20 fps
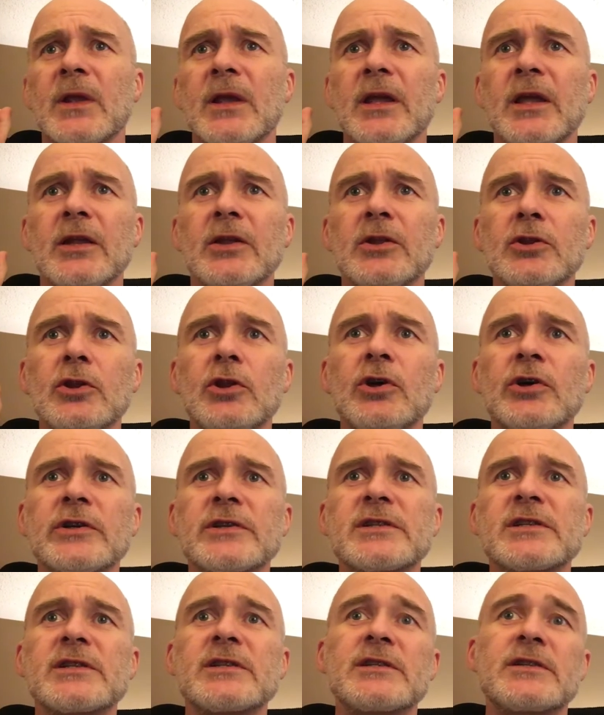it
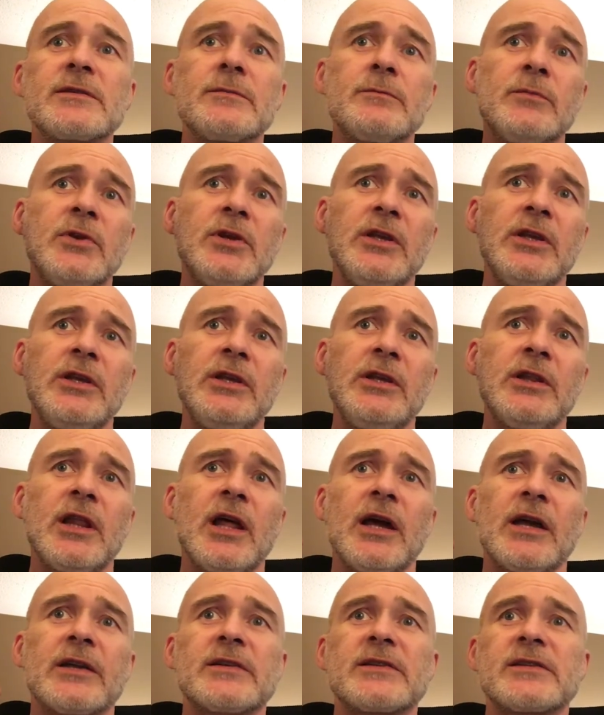looks to me
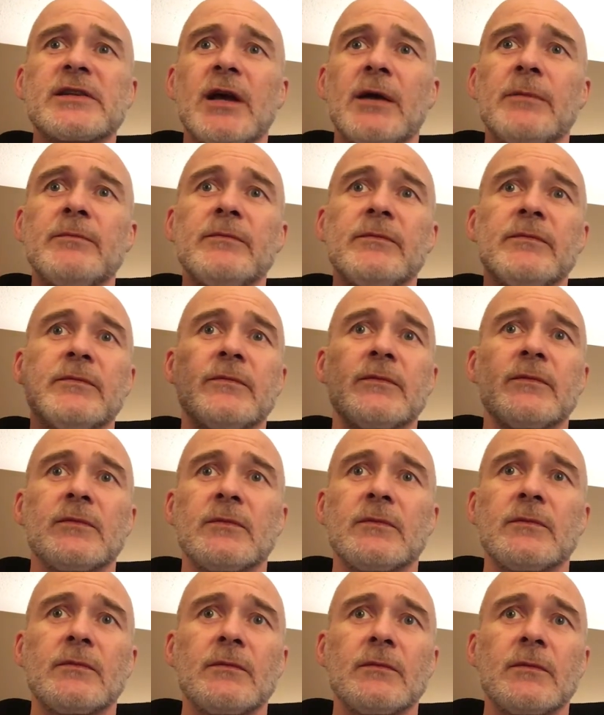like
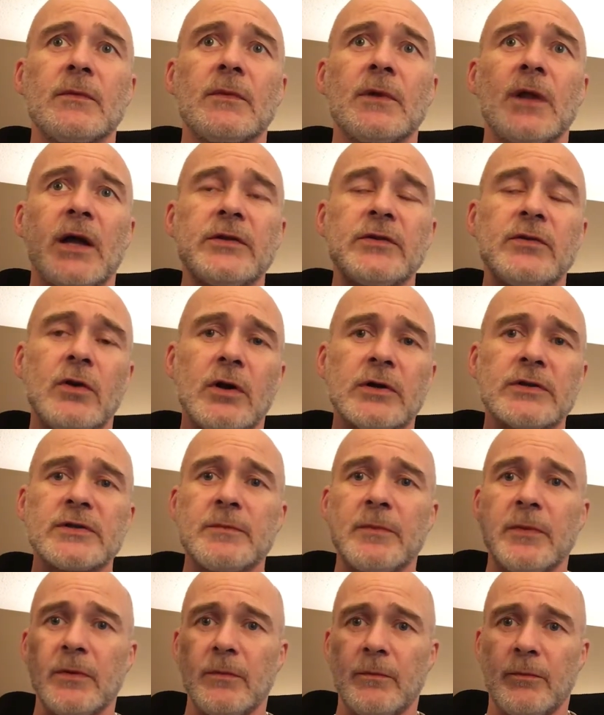I talked
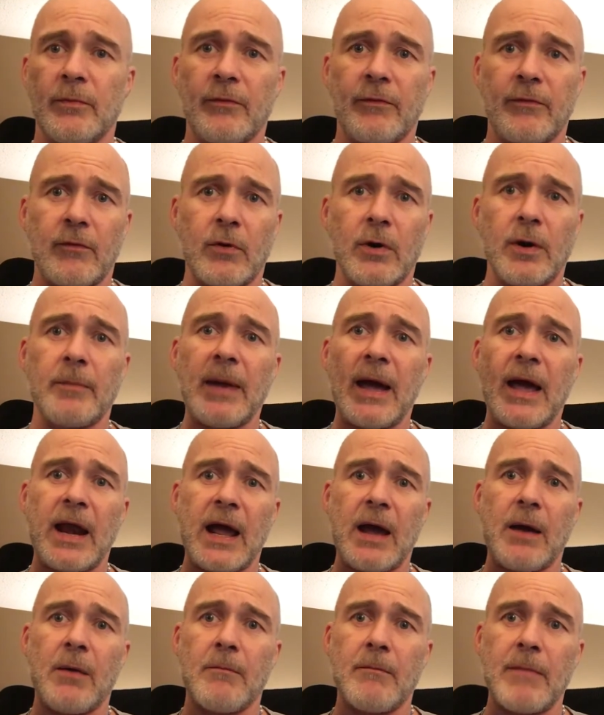to you before about
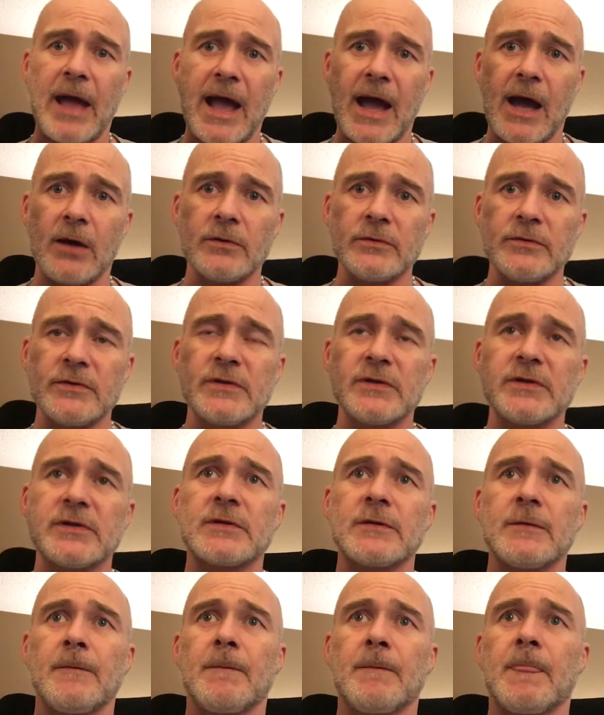how
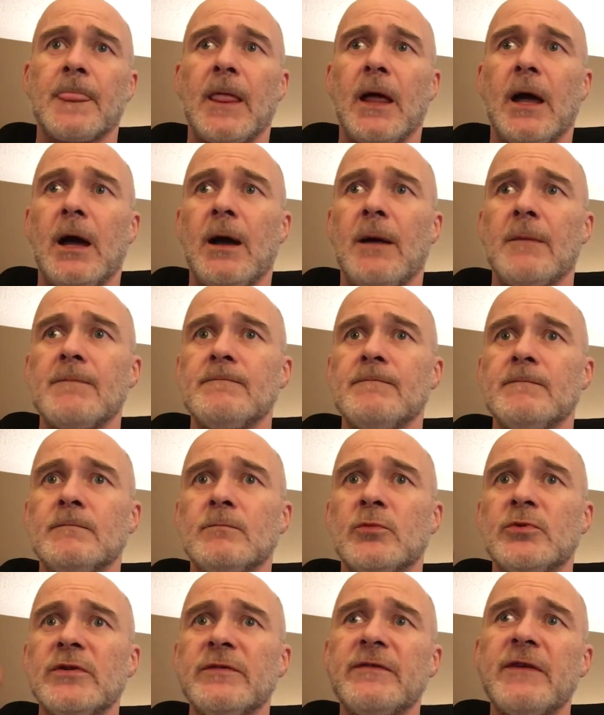mounds,
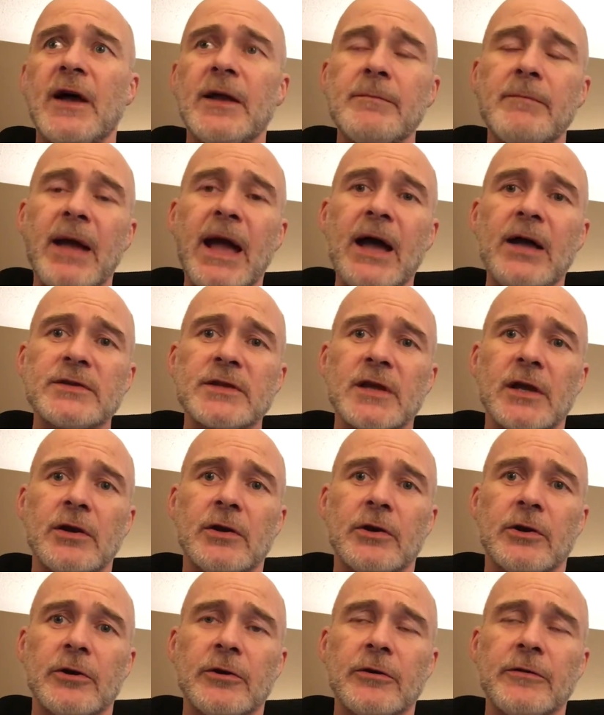when you find mounds on
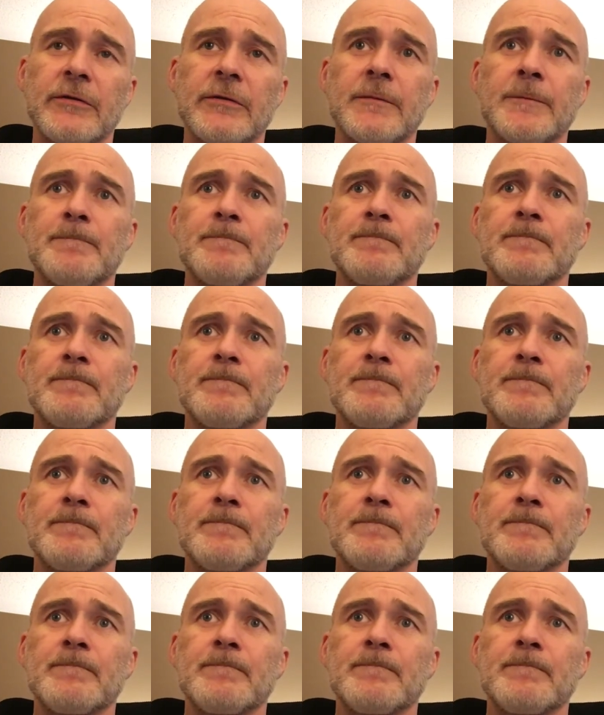Earth,